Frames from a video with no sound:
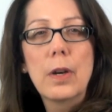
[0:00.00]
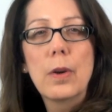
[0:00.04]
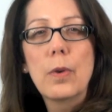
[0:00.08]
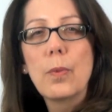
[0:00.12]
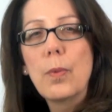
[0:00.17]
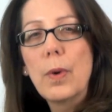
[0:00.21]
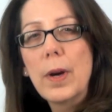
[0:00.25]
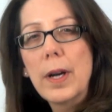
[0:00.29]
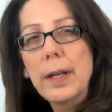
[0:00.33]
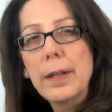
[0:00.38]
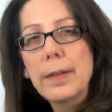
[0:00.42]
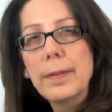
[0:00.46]

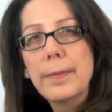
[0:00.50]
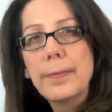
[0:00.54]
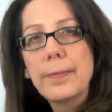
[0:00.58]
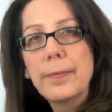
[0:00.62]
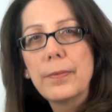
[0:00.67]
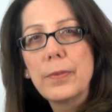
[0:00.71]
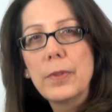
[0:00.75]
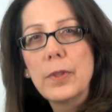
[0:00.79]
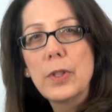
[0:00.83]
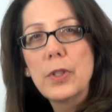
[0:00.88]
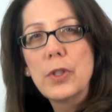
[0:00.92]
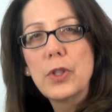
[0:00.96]
Well,
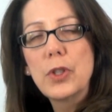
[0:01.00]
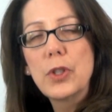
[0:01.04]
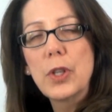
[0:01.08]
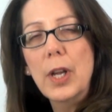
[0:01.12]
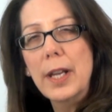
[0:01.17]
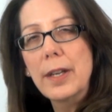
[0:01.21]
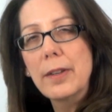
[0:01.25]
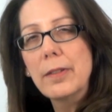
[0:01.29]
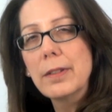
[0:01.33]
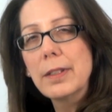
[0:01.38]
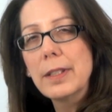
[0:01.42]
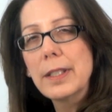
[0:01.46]

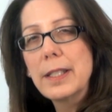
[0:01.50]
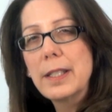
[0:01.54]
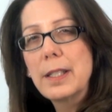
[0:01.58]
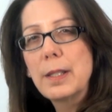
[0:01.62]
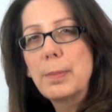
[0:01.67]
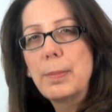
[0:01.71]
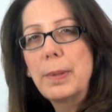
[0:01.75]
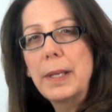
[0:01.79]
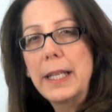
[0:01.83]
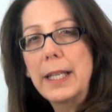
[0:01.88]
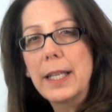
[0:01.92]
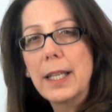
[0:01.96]
generally
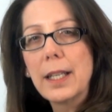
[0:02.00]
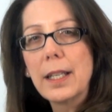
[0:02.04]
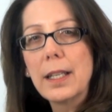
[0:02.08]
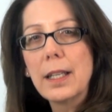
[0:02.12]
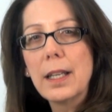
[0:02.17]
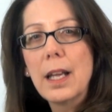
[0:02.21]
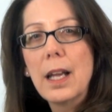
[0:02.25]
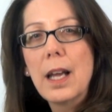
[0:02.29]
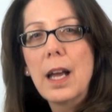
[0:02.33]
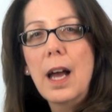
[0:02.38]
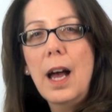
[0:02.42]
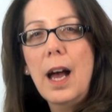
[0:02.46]
speaking,
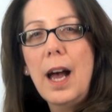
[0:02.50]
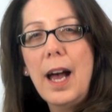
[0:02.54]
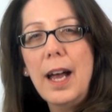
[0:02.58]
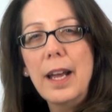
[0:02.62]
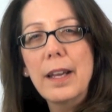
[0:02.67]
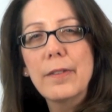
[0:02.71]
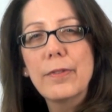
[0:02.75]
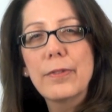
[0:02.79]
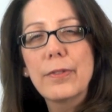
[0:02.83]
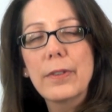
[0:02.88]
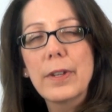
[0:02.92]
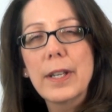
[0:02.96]

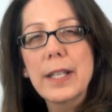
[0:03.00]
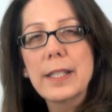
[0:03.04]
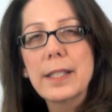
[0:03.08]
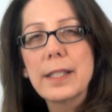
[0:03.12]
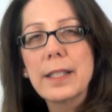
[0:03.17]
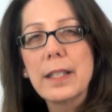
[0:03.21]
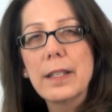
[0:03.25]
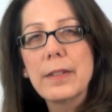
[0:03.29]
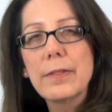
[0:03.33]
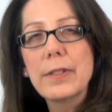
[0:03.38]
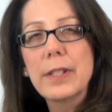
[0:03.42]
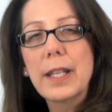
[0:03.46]
IFRS
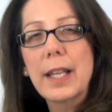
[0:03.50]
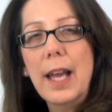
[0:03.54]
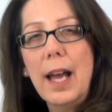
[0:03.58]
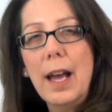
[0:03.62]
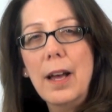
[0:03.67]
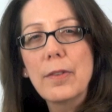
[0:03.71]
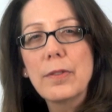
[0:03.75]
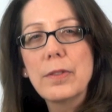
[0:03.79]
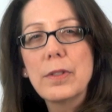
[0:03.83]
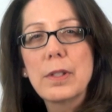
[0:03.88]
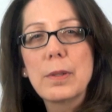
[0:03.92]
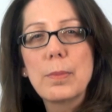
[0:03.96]
gives
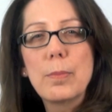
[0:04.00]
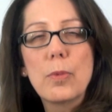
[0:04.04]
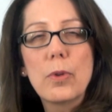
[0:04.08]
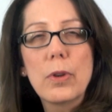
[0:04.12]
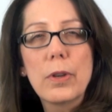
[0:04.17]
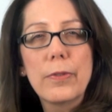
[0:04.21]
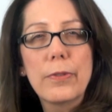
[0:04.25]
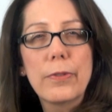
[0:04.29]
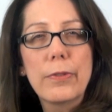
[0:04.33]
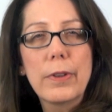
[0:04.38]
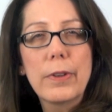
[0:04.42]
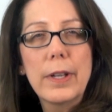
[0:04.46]
accountants more
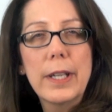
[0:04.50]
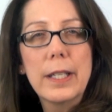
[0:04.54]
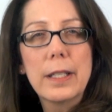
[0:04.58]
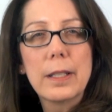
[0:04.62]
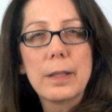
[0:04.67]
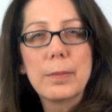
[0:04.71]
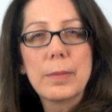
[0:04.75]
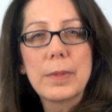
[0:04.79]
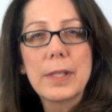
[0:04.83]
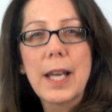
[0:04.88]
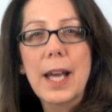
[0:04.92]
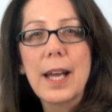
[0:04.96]

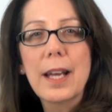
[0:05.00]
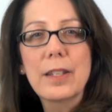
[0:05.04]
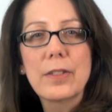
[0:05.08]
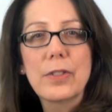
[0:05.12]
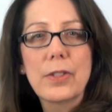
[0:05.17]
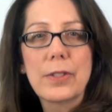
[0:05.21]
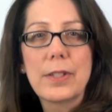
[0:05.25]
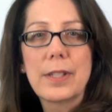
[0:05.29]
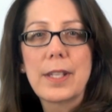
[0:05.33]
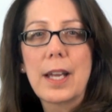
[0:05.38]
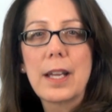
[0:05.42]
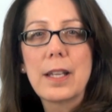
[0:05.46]
freedom to
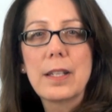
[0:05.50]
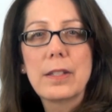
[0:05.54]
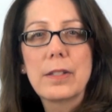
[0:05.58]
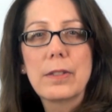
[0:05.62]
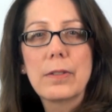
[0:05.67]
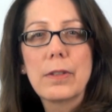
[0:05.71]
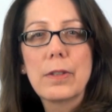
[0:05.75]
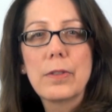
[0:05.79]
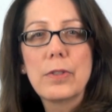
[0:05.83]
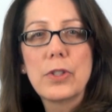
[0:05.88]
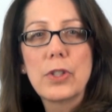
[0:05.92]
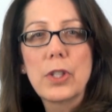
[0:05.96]
exercise their
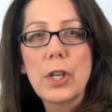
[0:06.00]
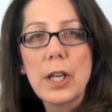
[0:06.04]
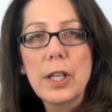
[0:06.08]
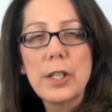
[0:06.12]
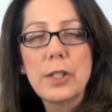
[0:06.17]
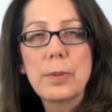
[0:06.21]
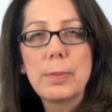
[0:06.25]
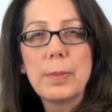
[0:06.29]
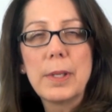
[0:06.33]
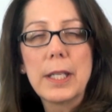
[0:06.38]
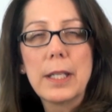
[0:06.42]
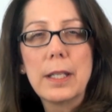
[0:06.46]
own
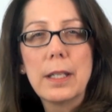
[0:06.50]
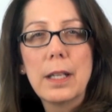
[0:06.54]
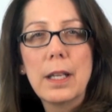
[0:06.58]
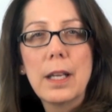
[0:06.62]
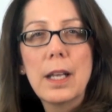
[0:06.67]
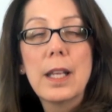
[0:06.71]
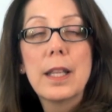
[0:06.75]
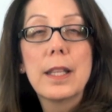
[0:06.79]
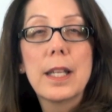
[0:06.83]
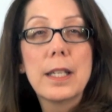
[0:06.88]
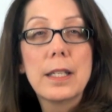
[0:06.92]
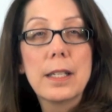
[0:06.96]
judgment
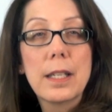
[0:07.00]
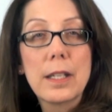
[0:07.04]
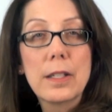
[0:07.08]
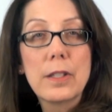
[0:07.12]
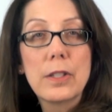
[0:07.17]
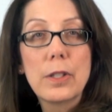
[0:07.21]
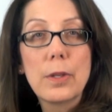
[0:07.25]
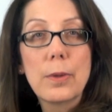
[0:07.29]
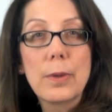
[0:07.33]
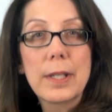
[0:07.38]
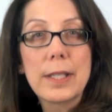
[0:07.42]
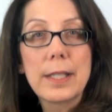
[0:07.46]
than does
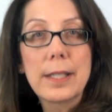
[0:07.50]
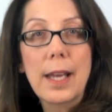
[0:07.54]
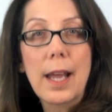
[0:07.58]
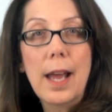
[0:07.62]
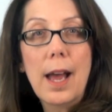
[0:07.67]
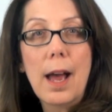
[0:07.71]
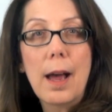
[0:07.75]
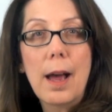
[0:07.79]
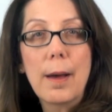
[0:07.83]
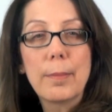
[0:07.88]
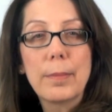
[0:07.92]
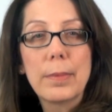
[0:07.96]
US
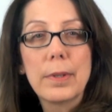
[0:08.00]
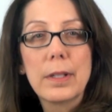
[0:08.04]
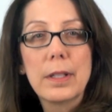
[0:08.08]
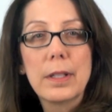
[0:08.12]
GAAP.